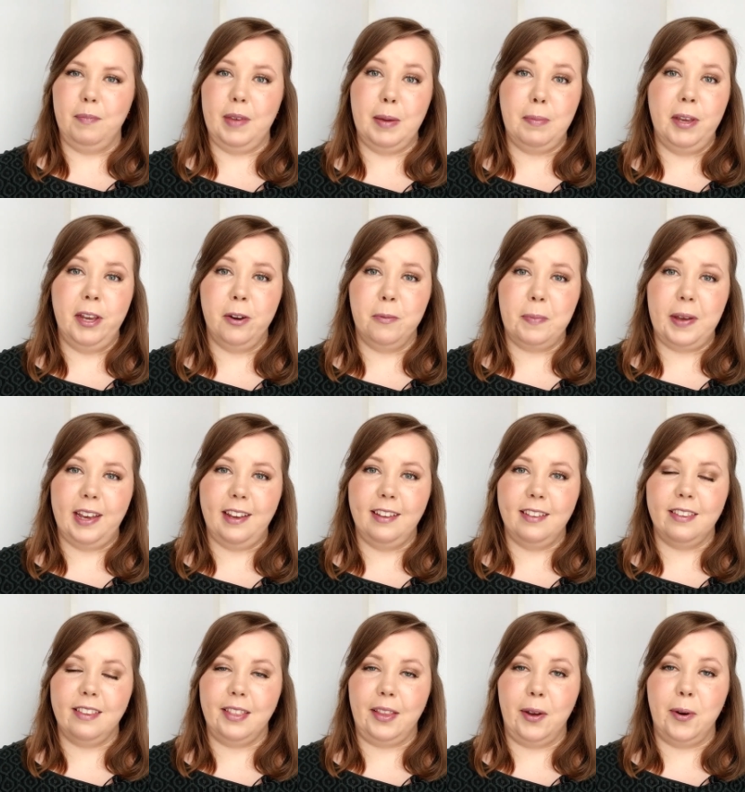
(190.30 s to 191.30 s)
Maybe your pay
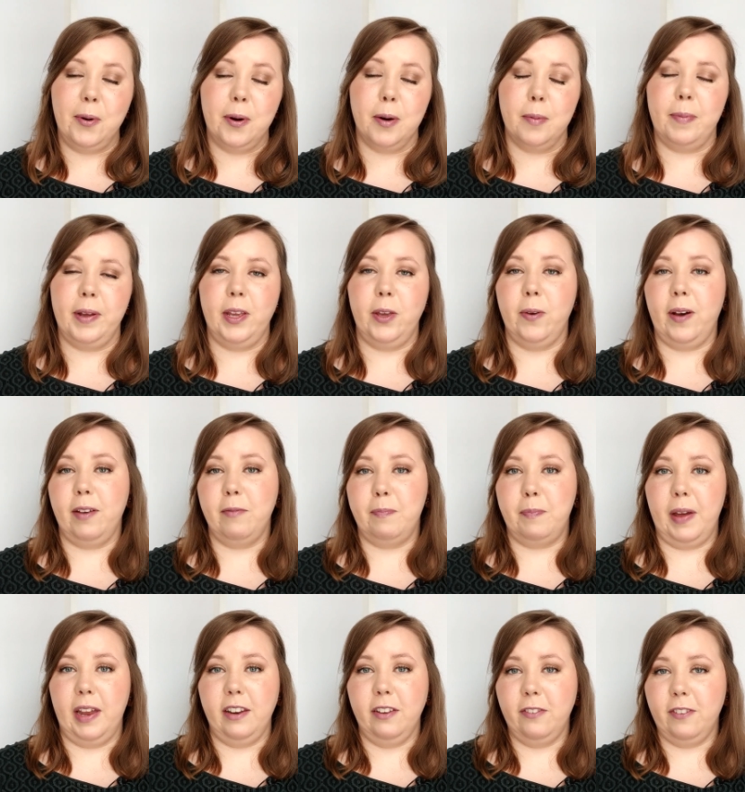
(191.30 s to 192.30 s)
is lower, but you
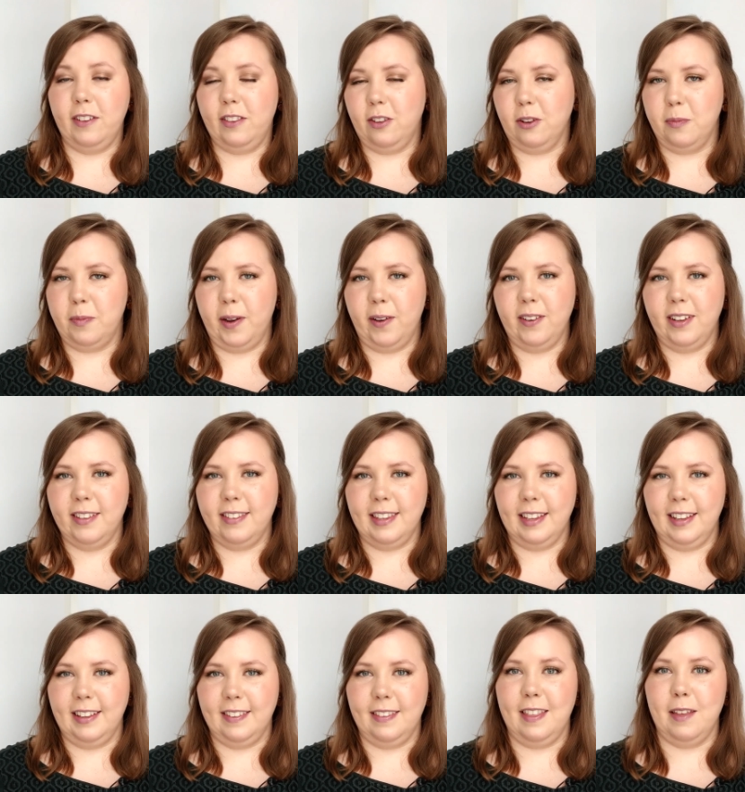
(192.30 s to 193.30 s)
have benefits or
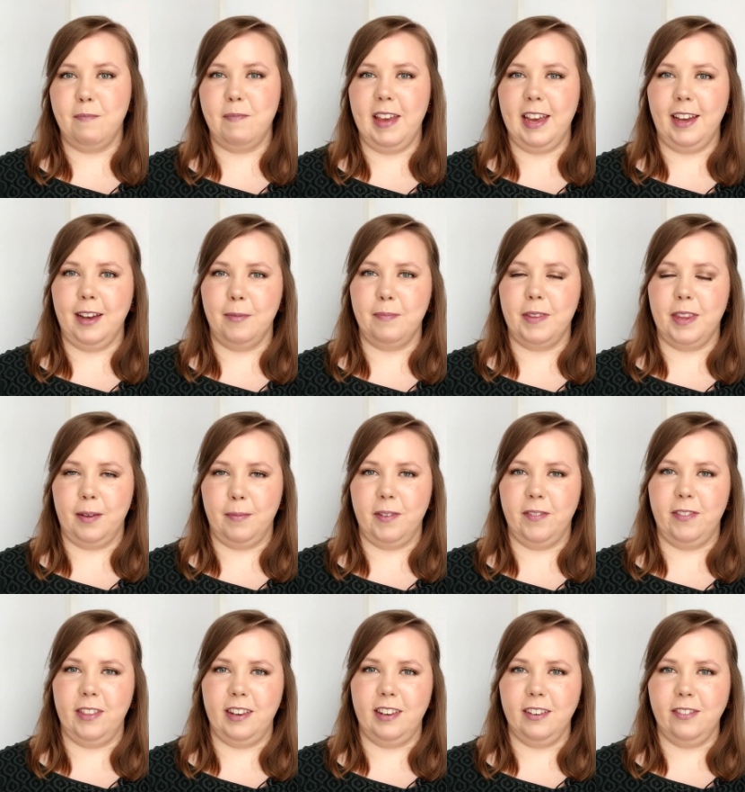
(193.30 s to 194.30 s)
bonuses that make up some
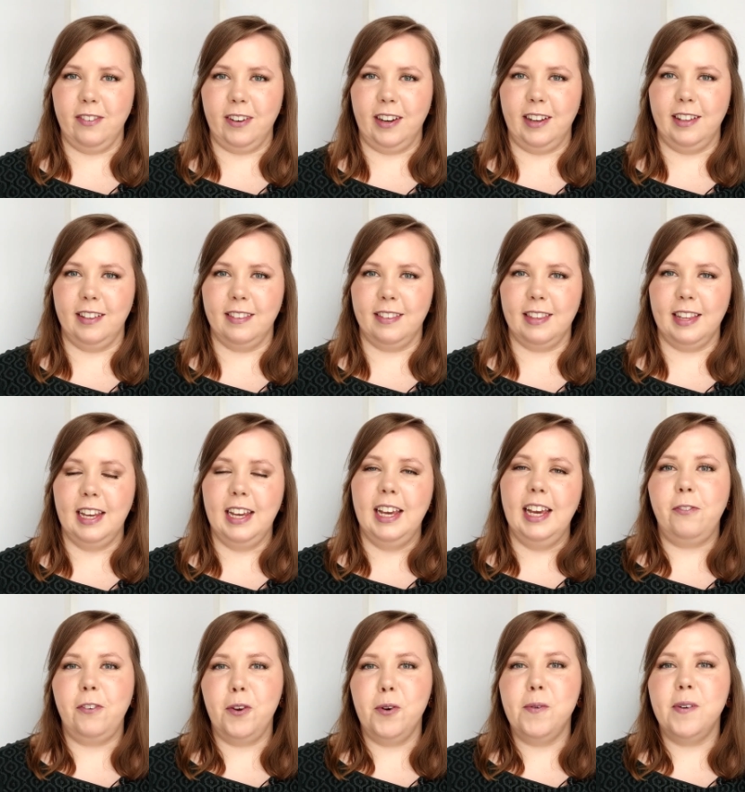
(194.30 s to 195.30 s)
of the difference.
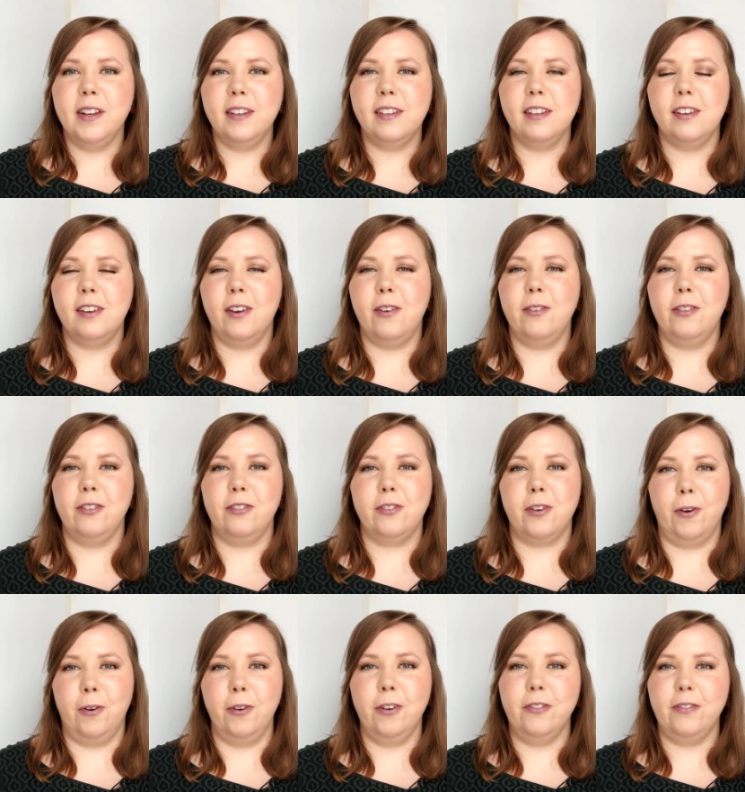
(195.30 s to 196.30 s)
If you want to know the
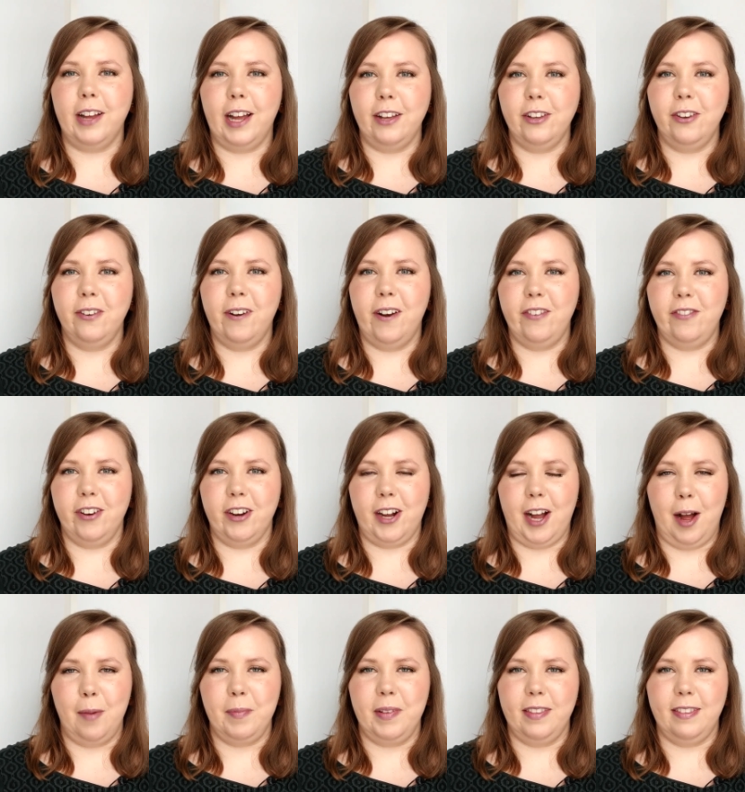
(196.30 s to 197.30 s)
total value of your
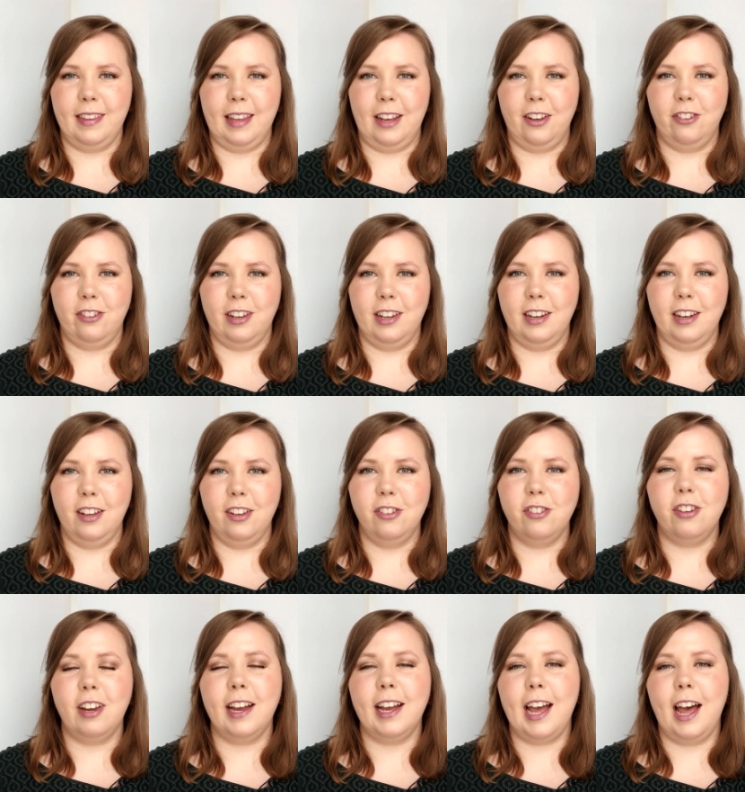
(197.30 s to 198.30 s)
compensation,
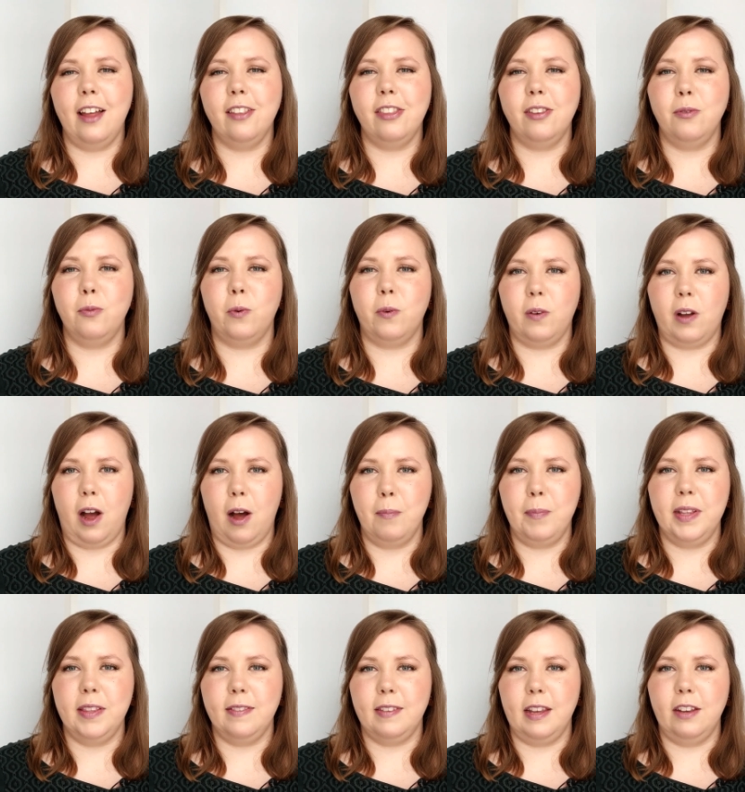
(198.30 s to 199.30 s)
check out the
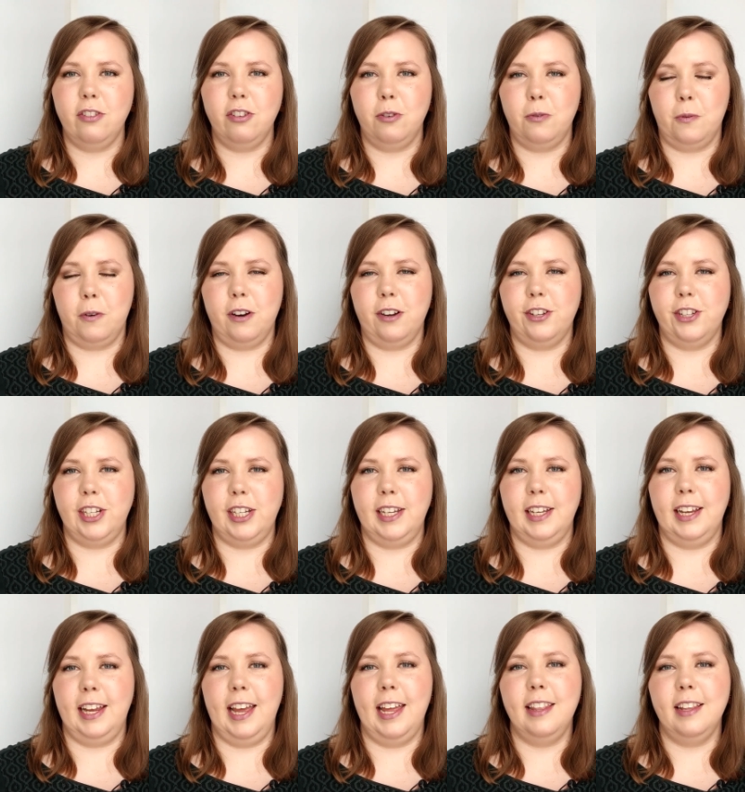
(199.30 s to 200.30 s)
compensation
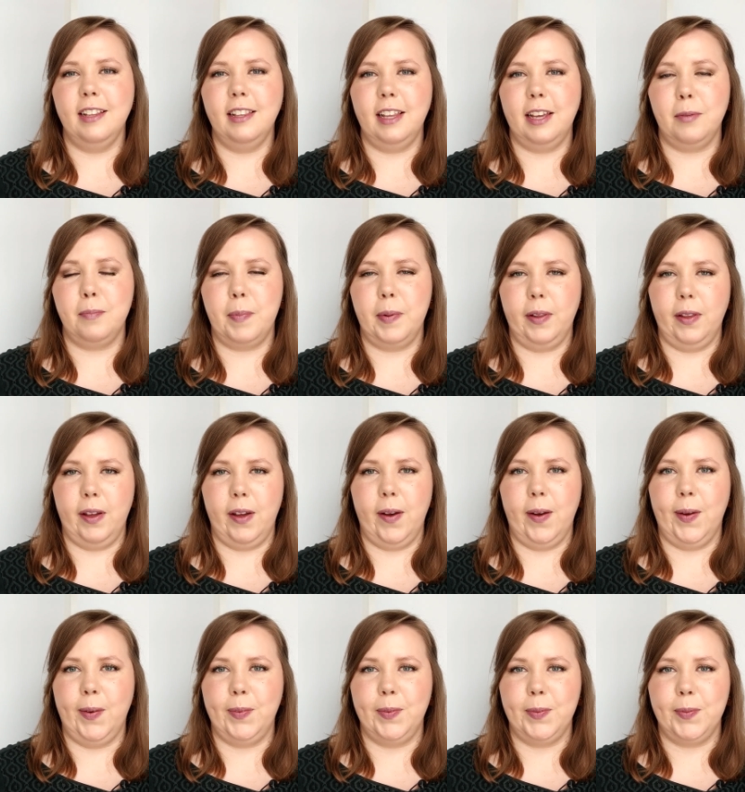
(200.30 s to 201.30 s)
worksheet in the link
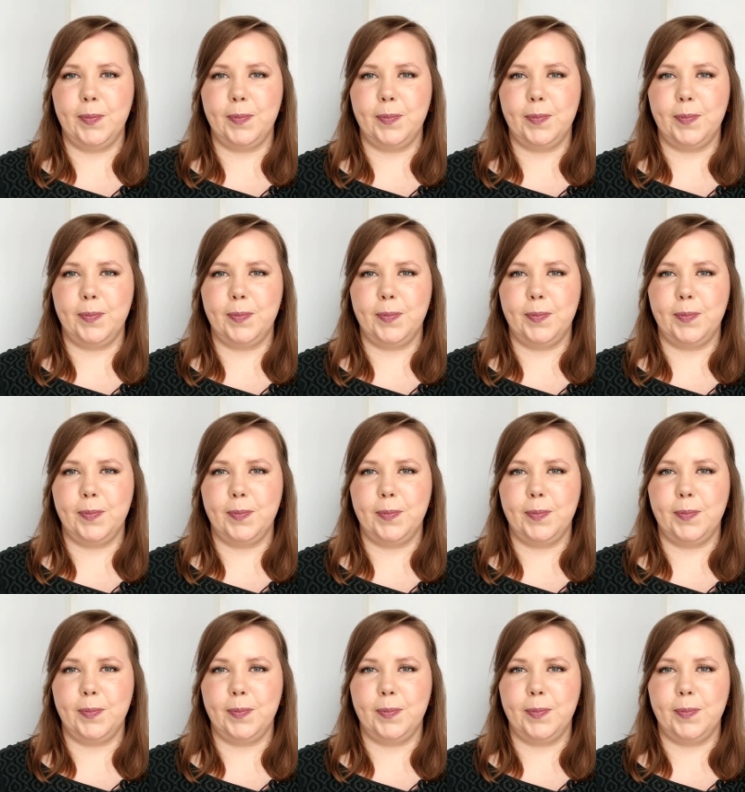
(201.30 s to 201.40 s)
below.